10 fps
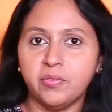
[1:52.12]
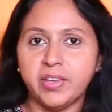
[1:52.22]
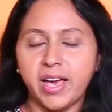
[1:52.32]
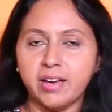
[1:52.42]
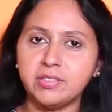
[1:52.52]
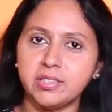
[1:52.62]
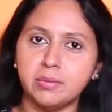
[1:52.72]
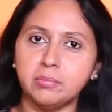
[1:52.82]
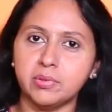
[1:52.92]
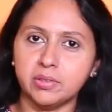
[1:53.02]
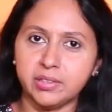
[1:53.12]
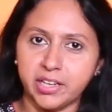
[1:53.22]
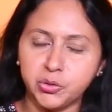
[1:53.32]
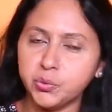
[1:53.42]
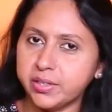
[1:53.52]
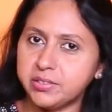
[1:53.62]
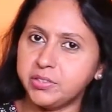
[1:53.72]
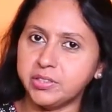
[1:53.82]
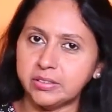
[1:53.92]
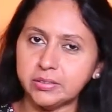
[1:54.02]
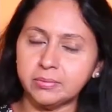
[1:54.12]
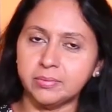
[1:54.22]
We have some cashew nuts here.